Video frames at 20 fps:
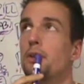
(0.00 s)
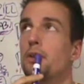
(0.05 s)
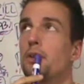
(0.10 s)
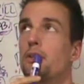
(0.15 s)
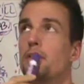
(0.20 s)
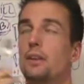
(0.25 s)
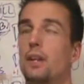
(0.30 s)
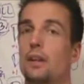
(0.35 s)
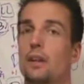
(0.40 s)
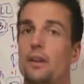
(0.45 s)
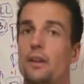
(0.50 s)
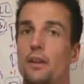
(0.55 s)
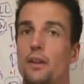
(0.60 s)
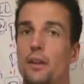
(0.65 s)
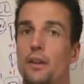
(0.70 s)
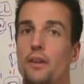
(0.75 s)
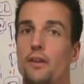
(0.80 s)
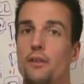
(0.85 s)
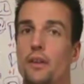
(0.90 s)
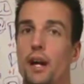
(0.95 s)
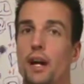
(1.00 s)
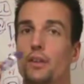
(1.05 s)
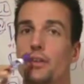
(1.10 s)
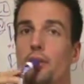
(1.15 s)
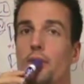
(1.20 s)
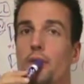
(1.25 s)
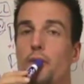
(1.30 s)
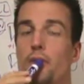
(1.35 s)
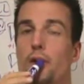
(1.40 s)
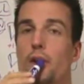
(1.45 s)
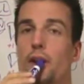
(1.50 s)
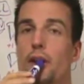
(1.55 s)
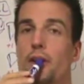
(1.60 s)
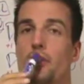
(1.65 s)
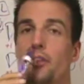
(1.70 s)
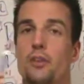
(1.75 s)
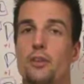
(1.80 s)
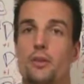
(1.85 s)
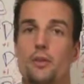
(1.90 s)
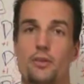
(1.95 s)
Just like the, in fact, of the three
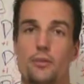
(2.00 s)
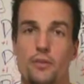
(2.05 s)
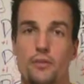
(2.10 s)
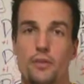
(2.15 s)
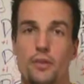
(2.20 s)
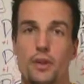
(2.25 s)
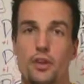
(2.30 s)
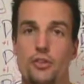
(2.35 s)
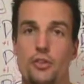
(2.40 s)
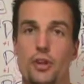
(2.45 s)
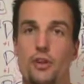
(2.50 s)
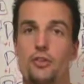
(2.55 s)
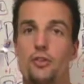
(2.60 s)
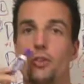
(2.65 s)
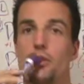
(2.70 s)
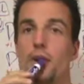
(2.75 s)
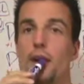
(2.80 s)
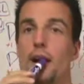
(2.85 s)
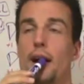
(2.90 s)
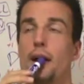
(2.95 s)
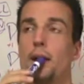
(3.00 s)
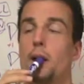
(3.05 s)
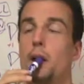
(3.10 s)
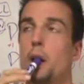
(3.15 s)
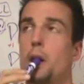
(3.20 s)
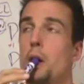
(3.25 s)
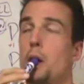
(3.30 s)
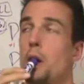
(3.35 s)
letters that finish off dudette.